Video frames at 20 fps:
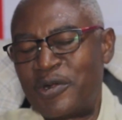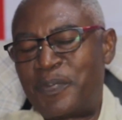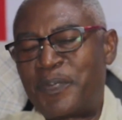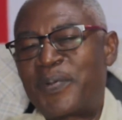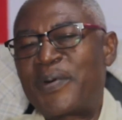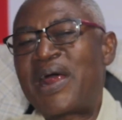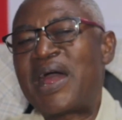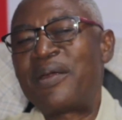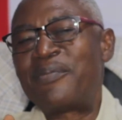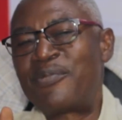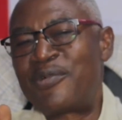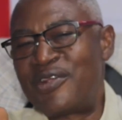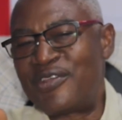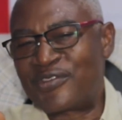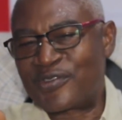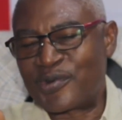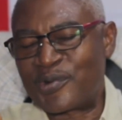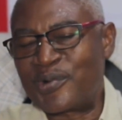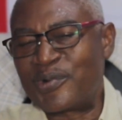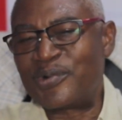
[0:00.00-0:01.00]
primary
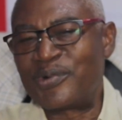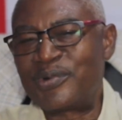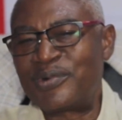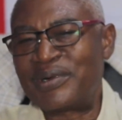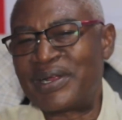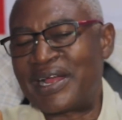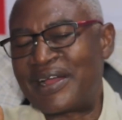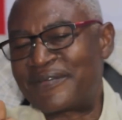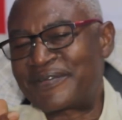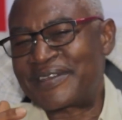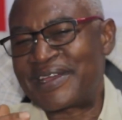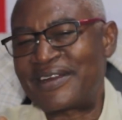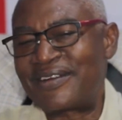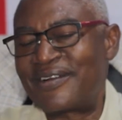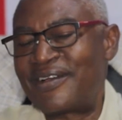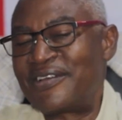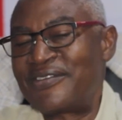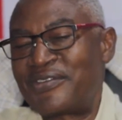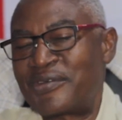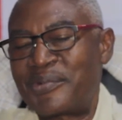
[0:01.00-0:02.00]
school after
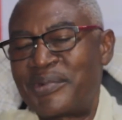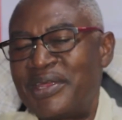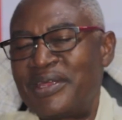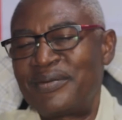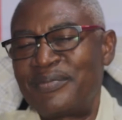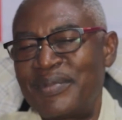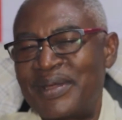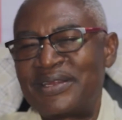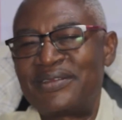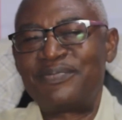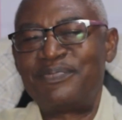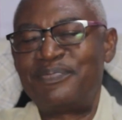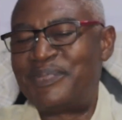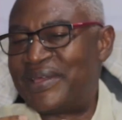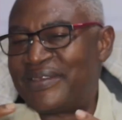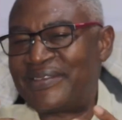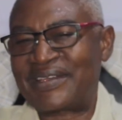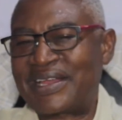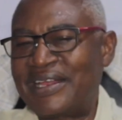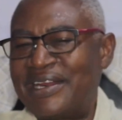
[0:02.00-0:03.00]
nursery, but
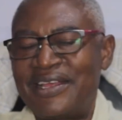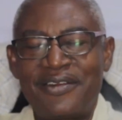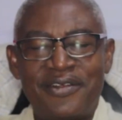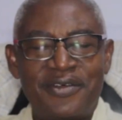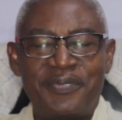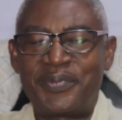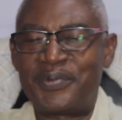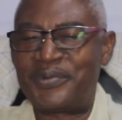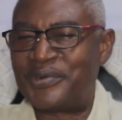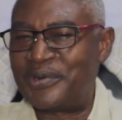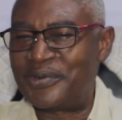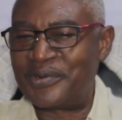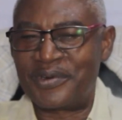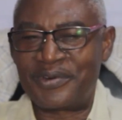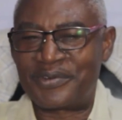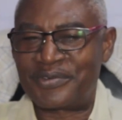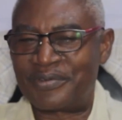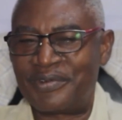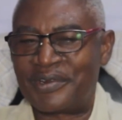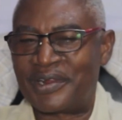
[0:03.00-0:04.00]
basically a lot of people don't
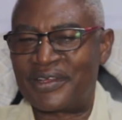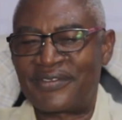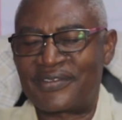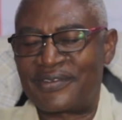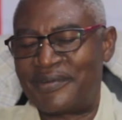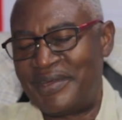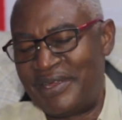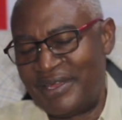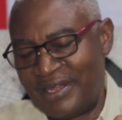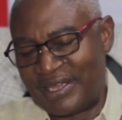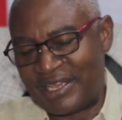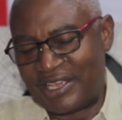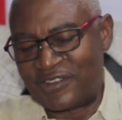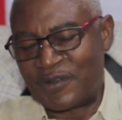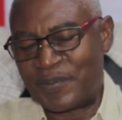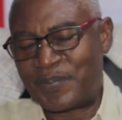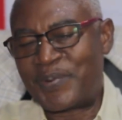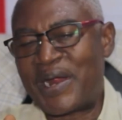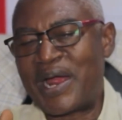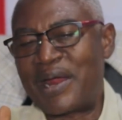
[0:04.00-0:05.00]
go to nursery.
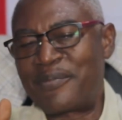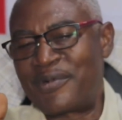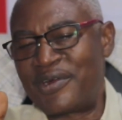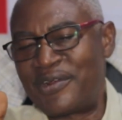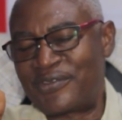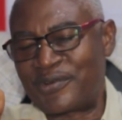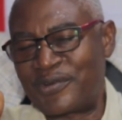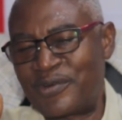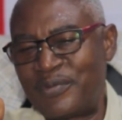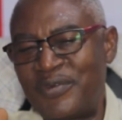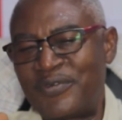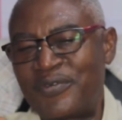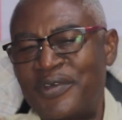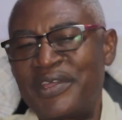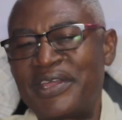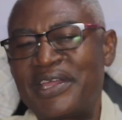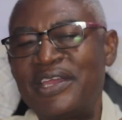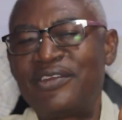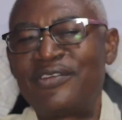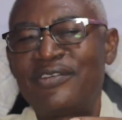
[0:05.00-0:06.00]
It's a primary school
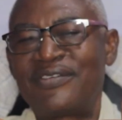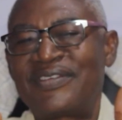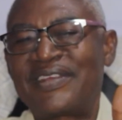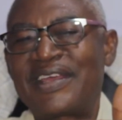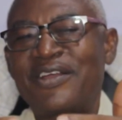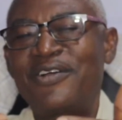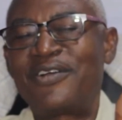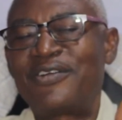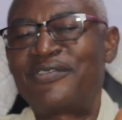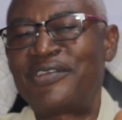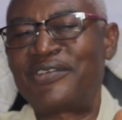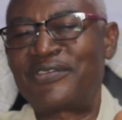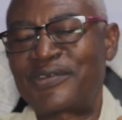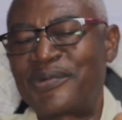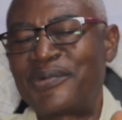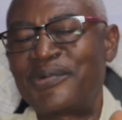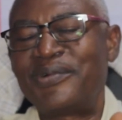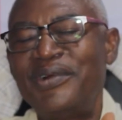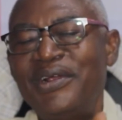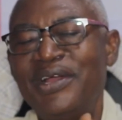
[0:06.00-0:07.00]
before you get into secondary
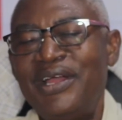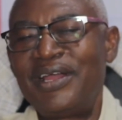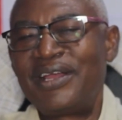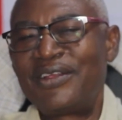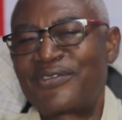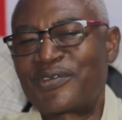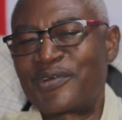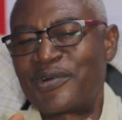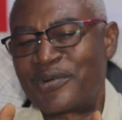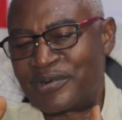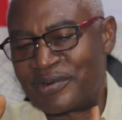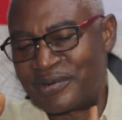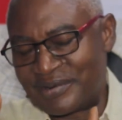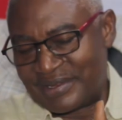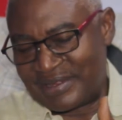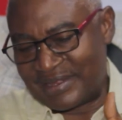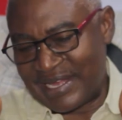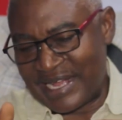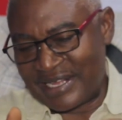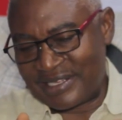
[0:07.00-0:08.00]
school. So
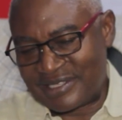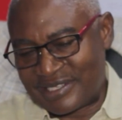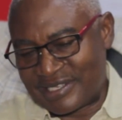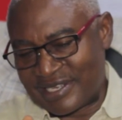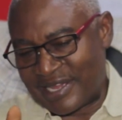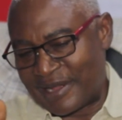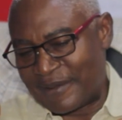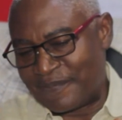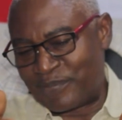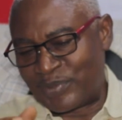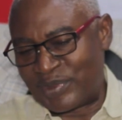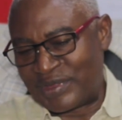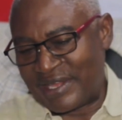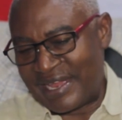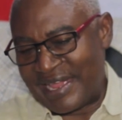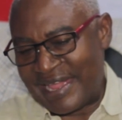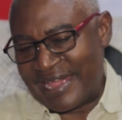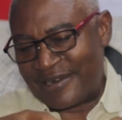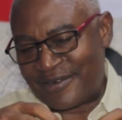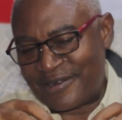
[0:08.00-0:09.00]
that's
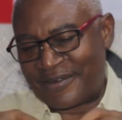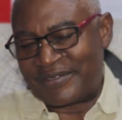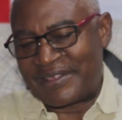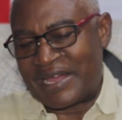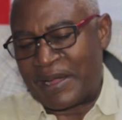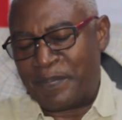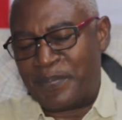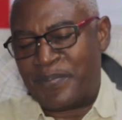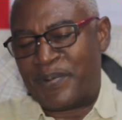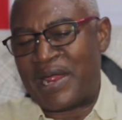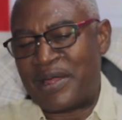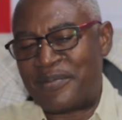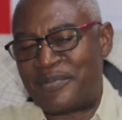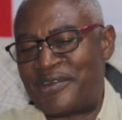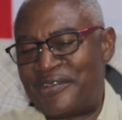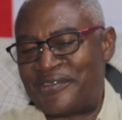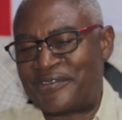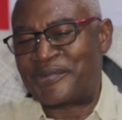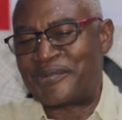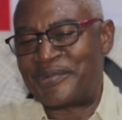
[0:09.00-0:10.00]
the head of that
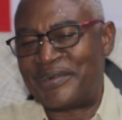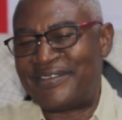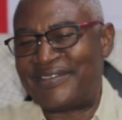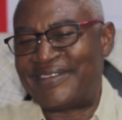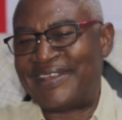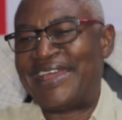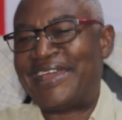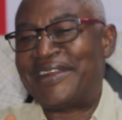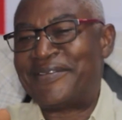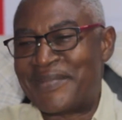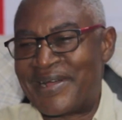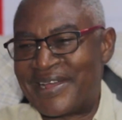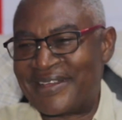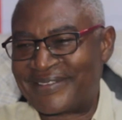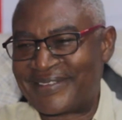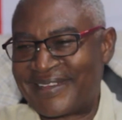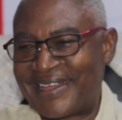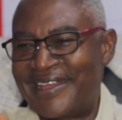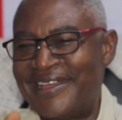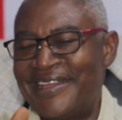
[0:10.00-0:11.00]
primary school is the
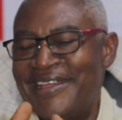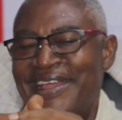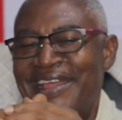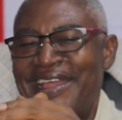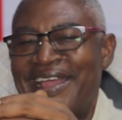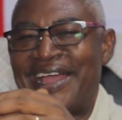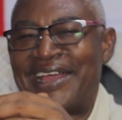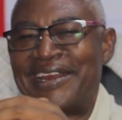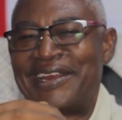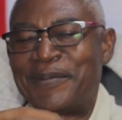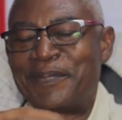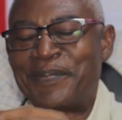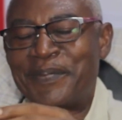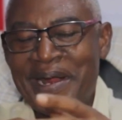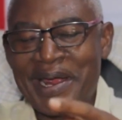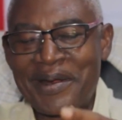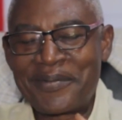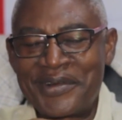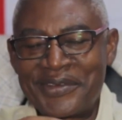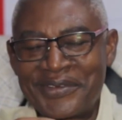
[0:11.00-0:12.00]
headmaster, and the
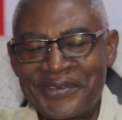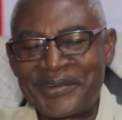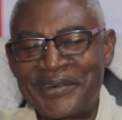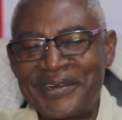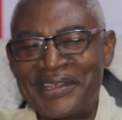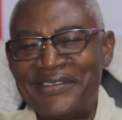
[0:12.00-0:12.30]
primary school